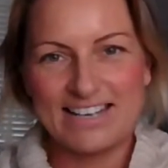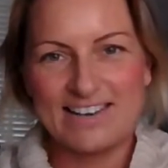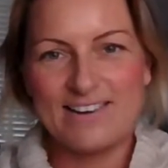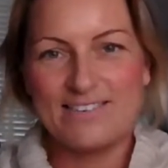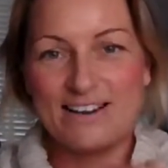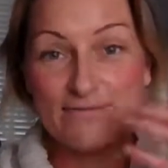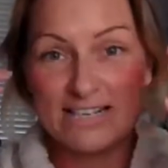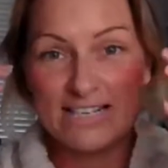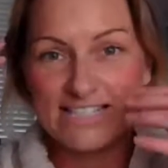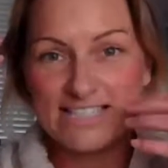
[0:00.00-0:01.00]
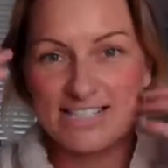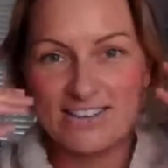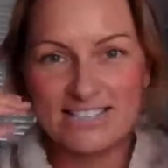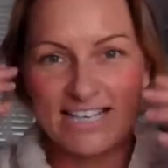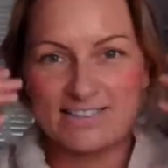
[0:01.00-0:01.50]
you know, and really
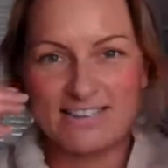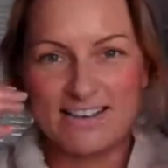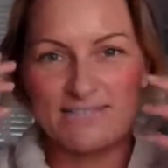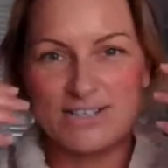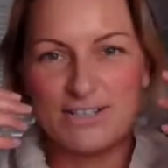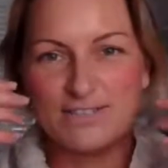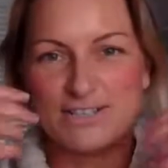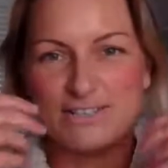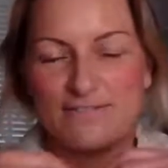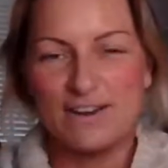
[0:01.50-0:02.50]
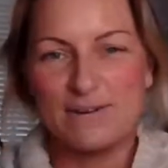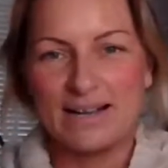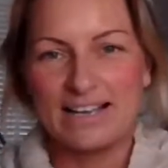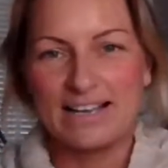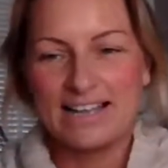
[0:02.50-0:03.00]
start to get the creative juices
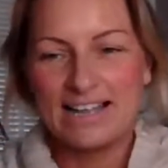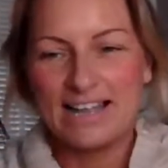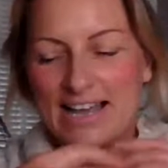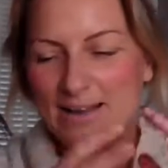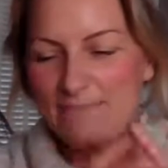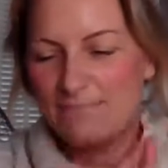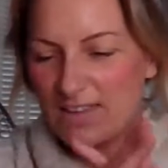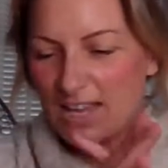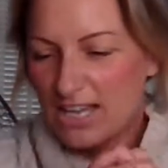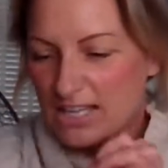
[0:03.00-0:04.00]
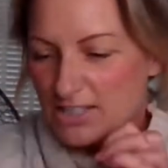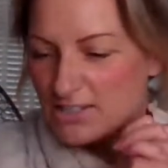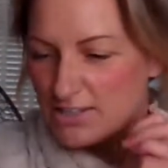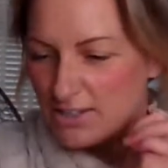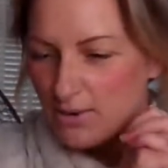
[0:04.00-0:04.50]
flowing. Um,
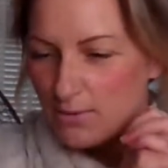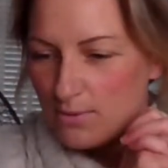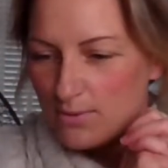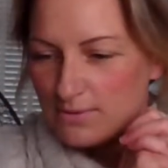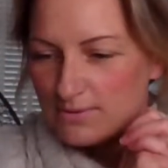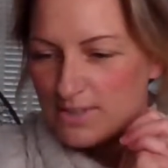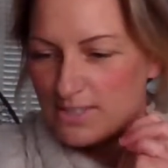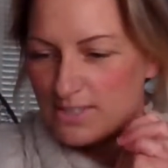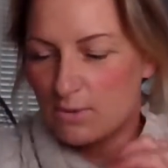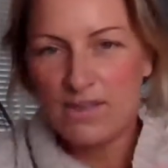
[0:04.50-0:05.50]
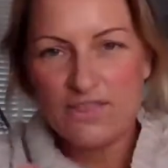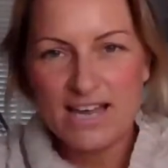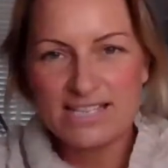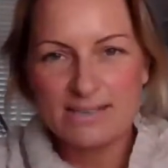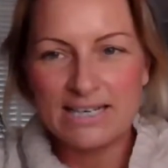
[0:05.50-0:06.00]
so, so with
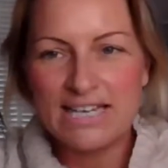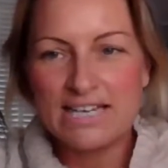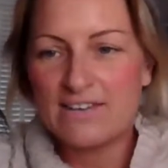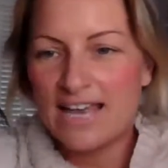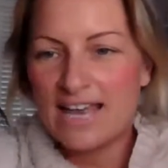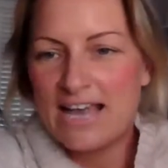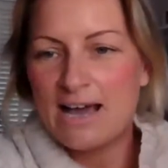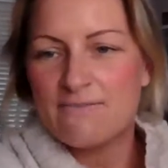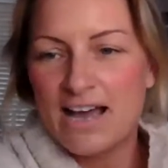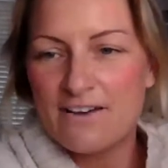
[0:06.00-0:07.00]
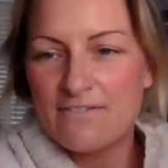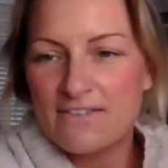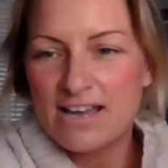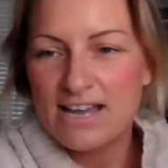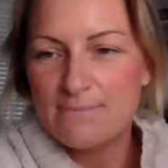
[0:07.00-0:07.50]
that, I'm going to leave you. Hey, have
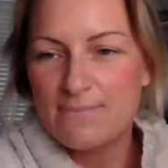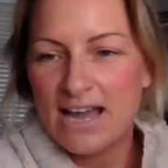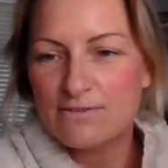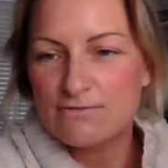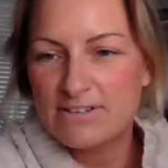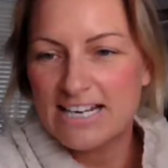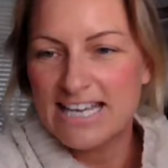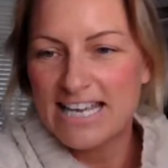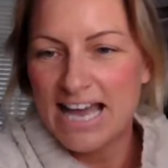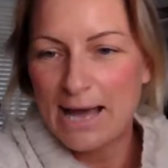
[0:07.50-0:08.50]
have a um, have a really